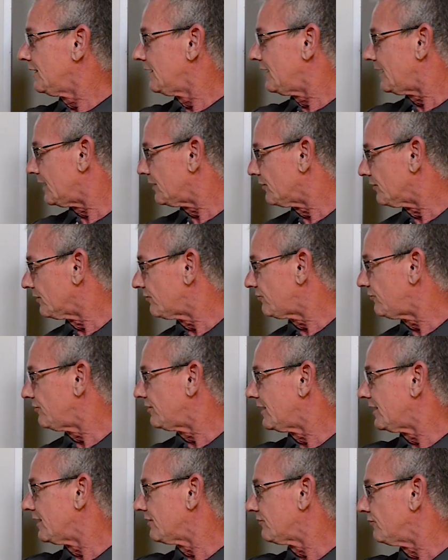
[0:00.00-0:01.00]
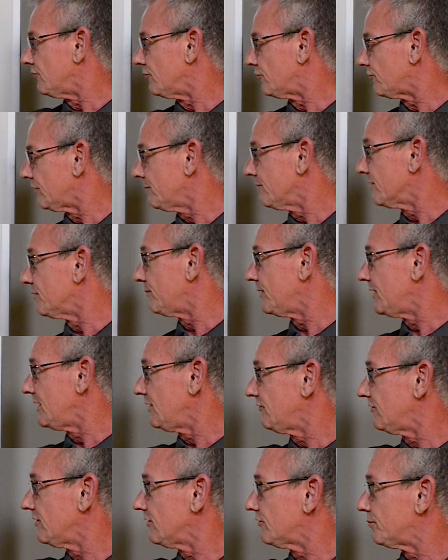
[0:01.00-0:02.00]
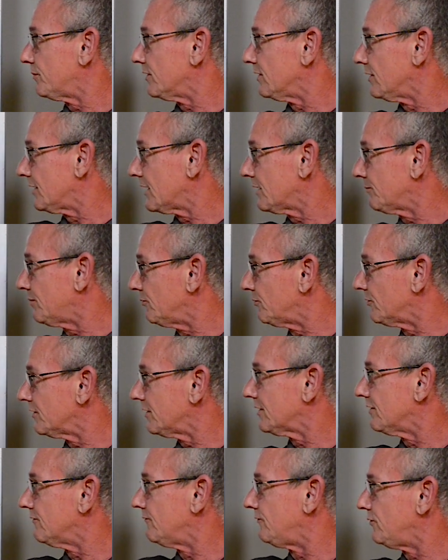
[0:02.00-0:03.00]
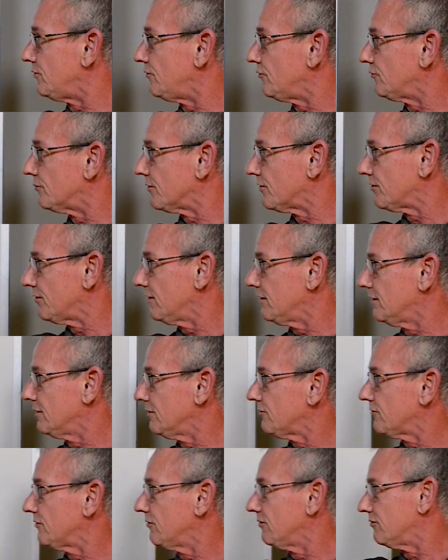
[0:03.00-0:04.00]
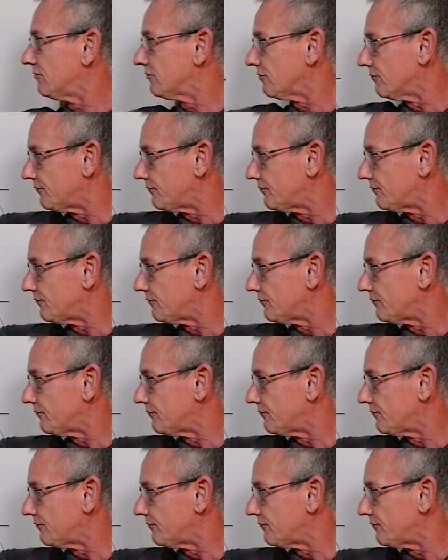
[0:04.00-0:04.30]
I know that you guys know some of the basics, but a lot of people get confused with this. So